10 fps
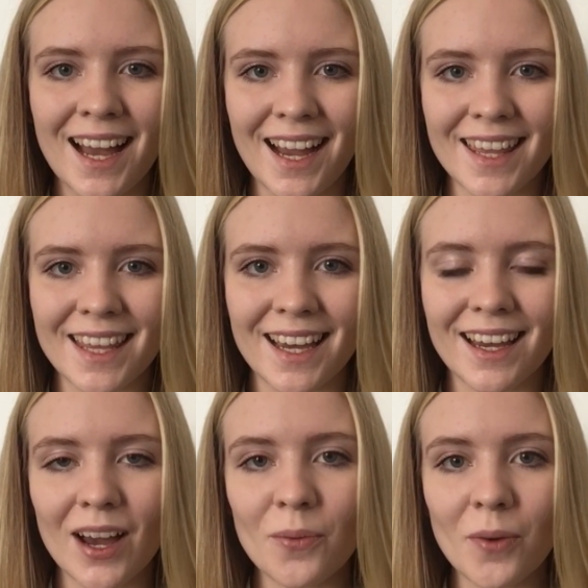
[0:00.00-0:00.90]
Hi
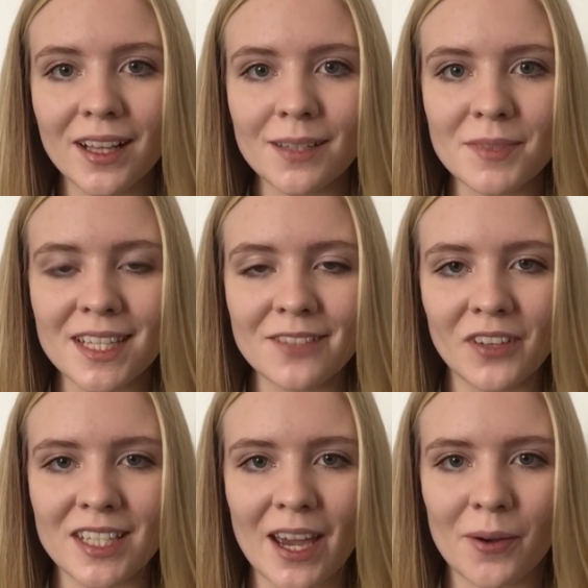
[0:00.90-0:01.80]
there, and welcome to this
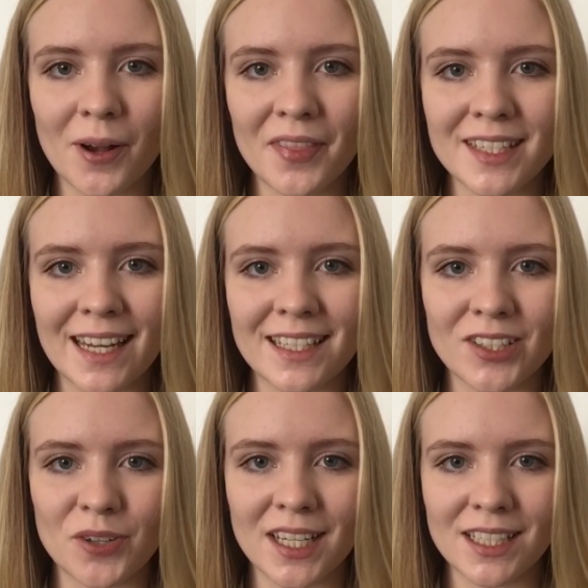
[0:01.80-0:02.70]
video on the
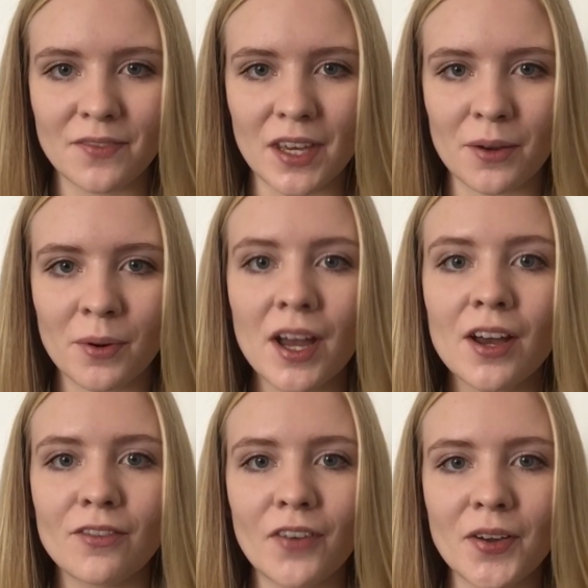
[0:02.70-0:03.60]
dentistry interview,
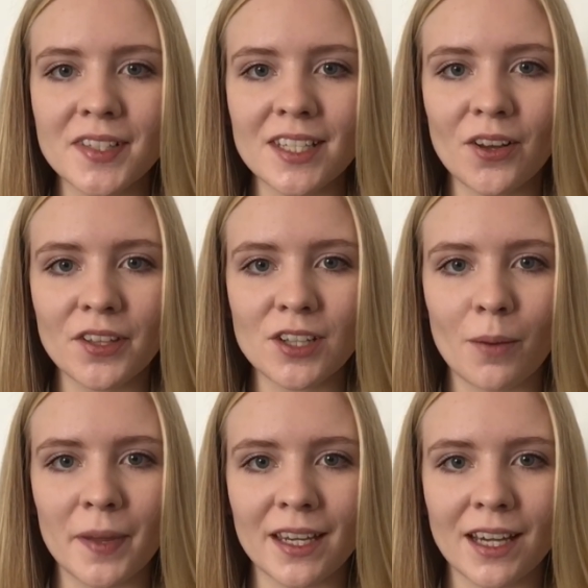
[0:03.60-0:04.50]
focusing on the
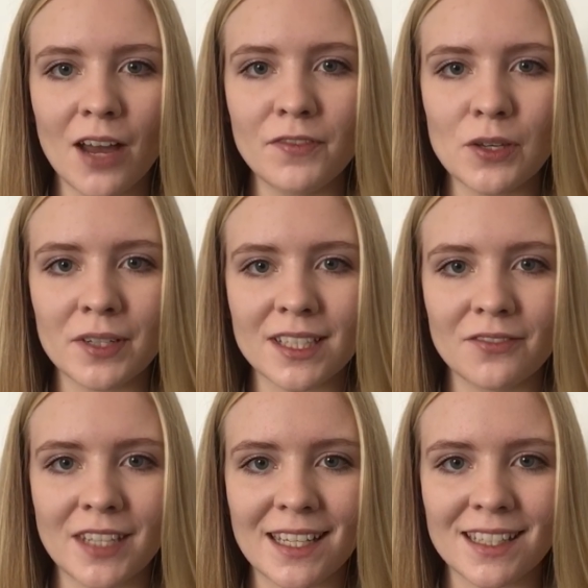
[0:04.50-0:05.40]
topic of units
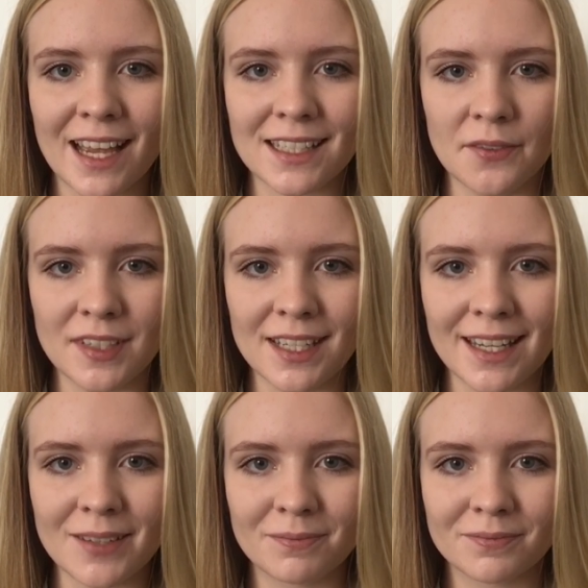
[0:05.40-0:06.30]
of dental activity.